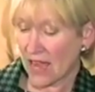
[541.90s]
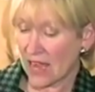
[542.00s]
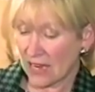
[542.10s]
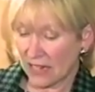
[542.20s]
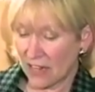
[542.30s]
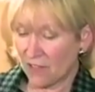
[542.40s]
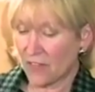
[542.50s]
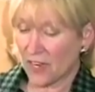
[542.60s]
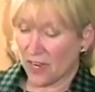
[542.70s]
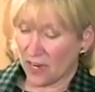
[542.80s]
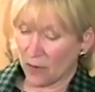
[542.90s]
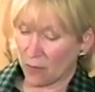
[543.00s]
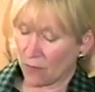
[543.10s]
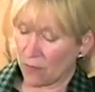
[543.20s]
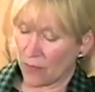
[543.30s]
He lived,
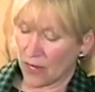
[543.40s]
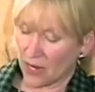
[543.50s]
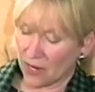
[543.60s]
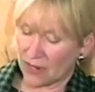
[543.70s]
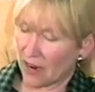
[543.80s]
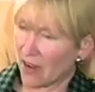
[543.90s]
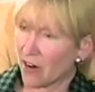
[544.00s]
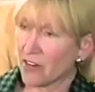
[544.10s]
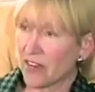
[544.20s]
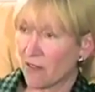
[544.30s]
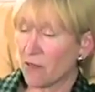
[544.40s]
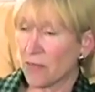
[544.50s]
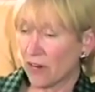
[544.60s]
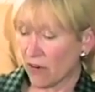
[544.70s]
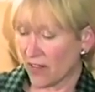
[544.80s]
now Aaron David
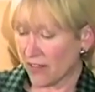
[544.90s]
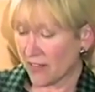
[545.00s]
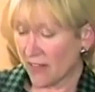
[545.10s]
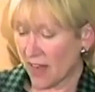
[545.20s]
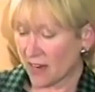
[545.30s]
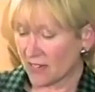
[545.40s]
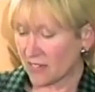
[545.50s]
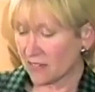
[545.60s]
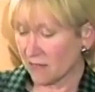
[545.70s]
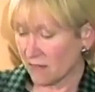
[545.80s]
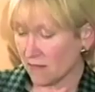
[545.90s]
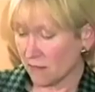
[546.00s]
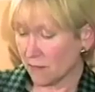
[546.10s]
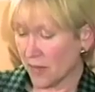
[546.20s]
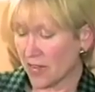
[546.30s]
Miller, I think that is
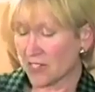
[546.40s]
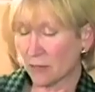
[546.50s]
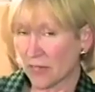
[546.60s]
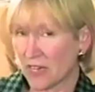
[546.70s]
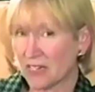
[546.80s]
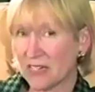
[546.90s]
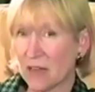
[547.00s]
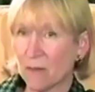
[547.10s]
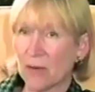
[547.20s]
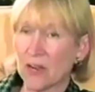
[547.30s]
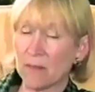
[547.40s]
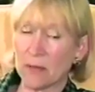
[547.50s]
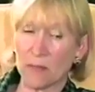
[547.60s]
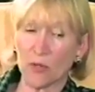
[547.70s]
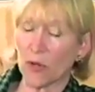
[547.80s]
possibly his name. It might have
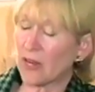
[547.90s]
been Mueller.